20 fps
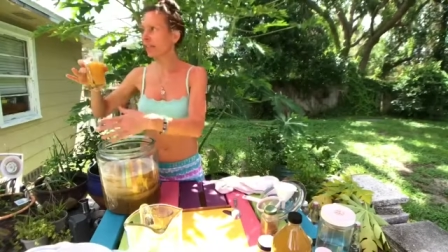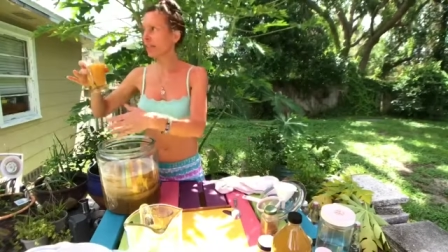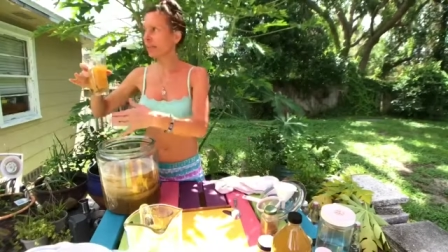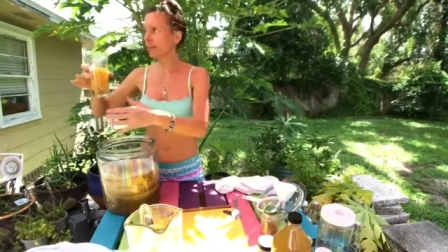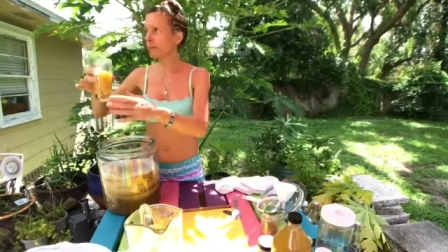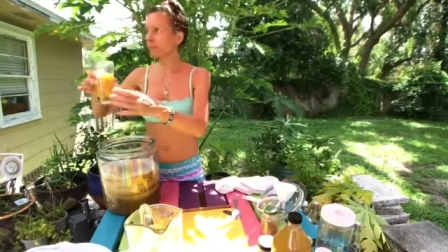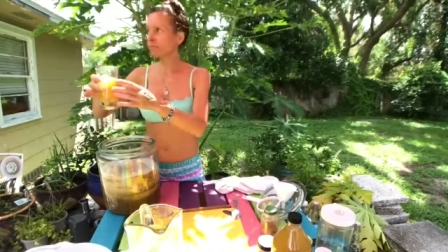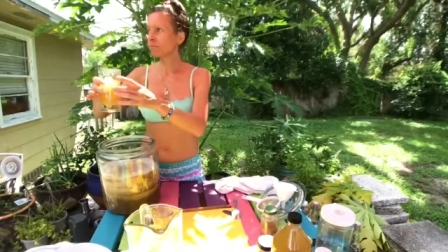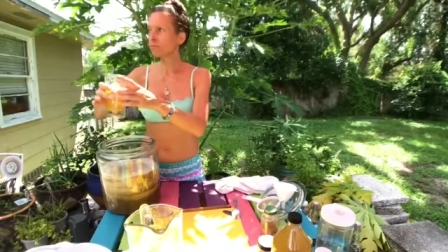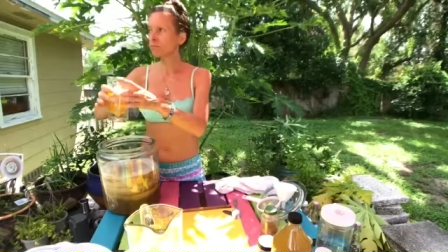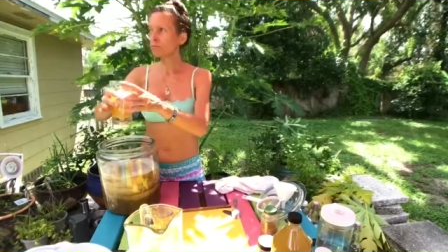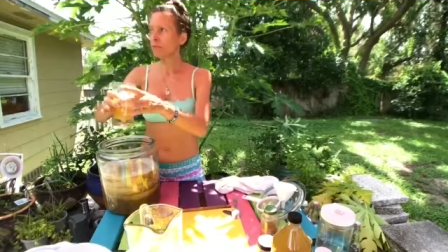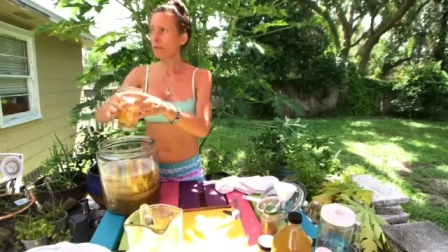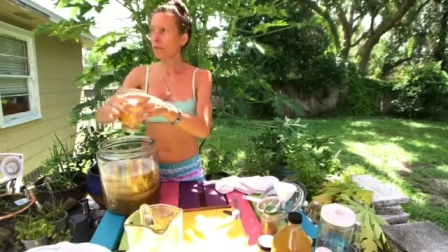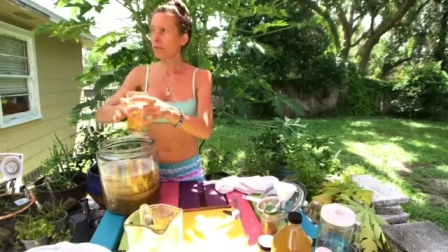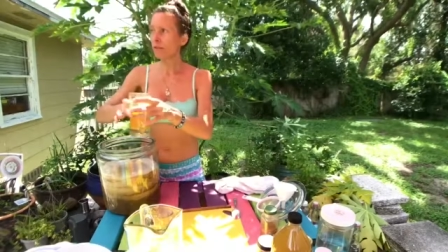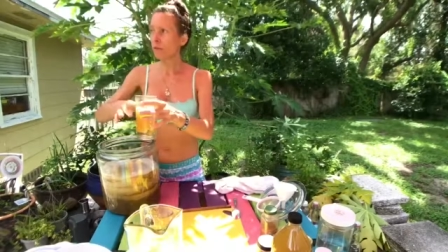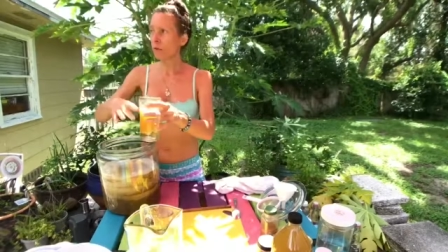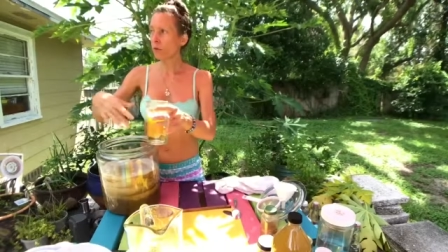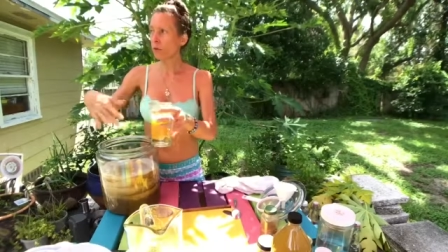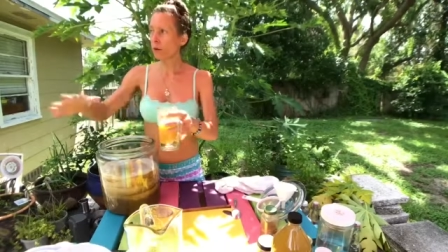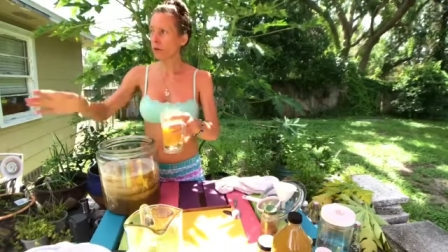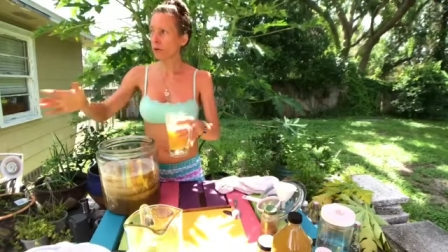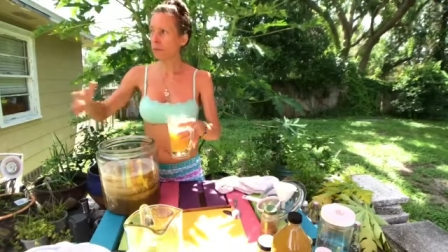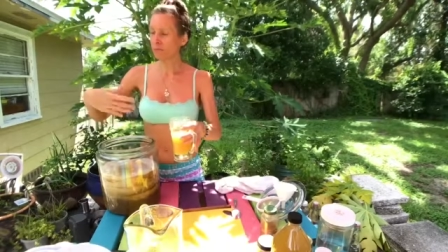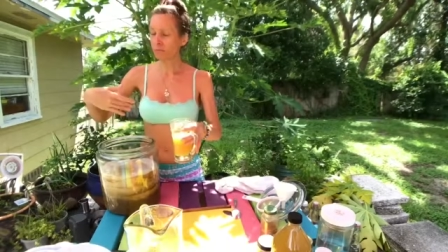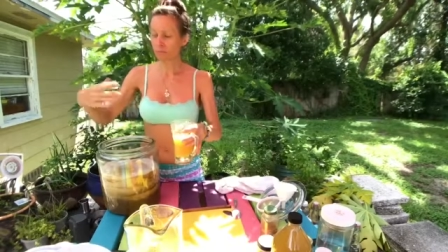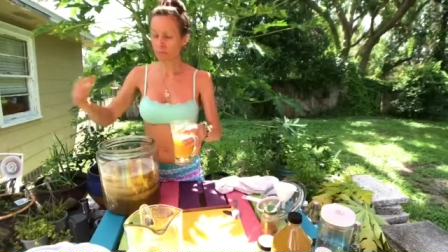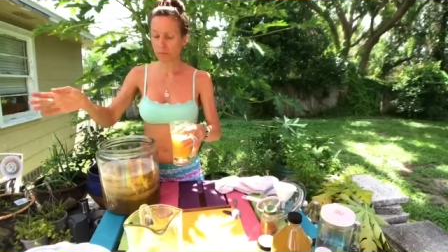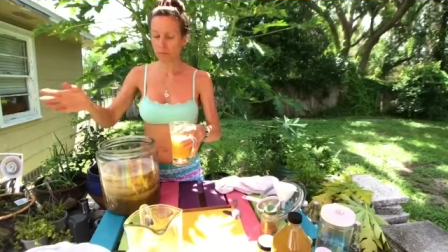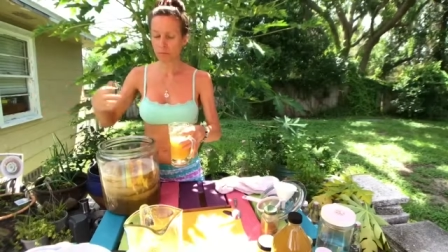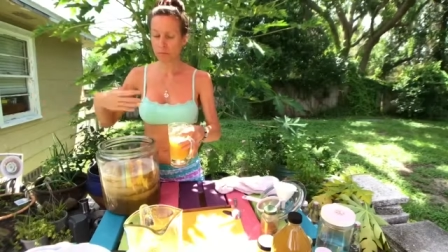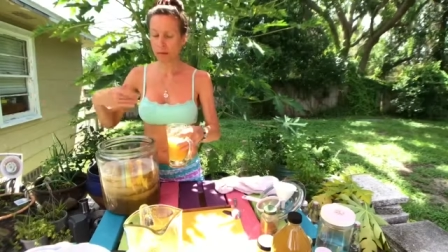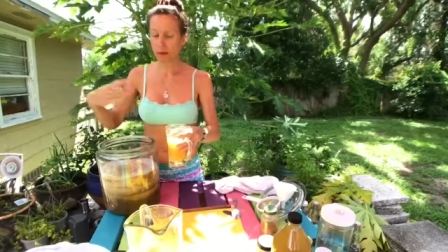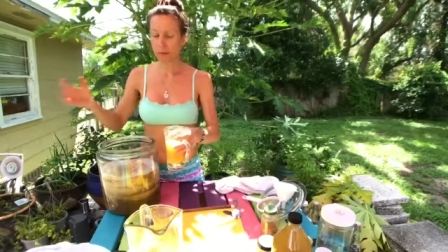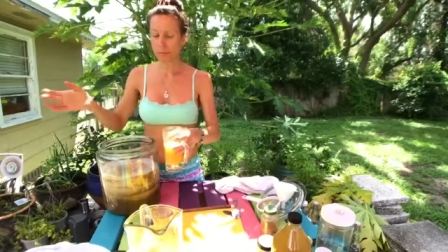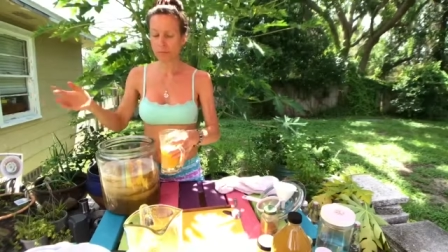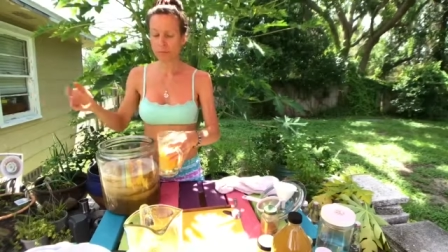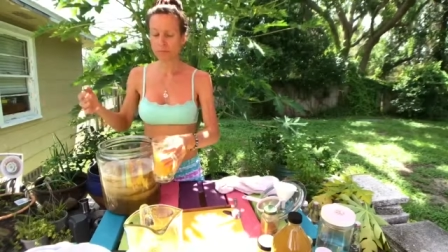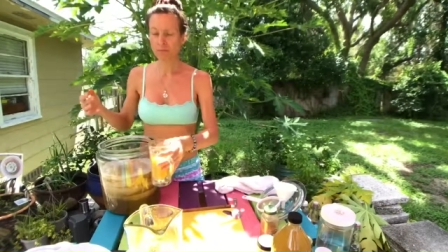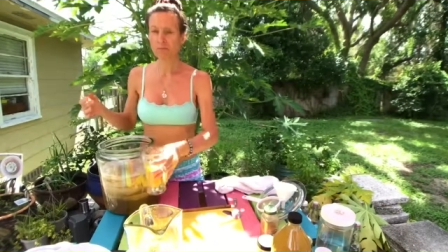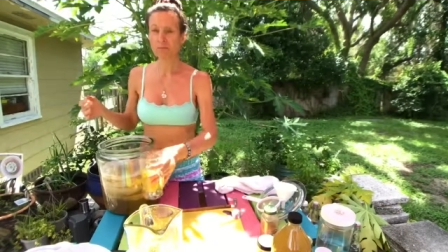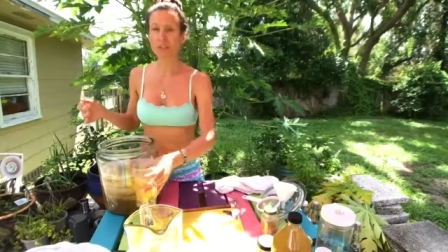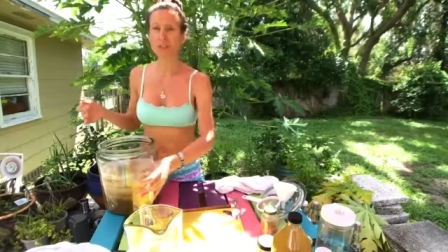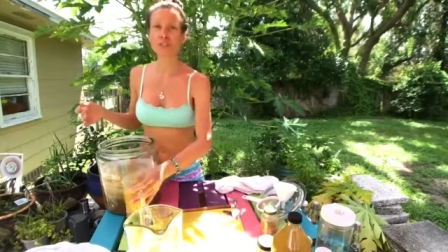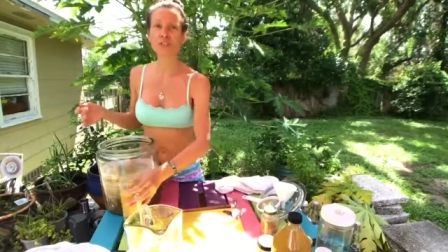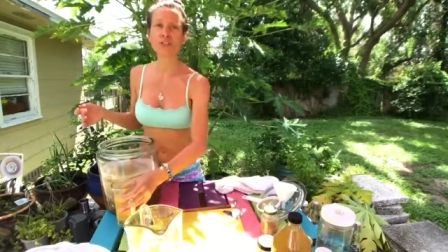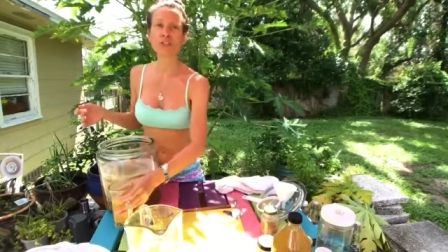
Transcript: thing for, this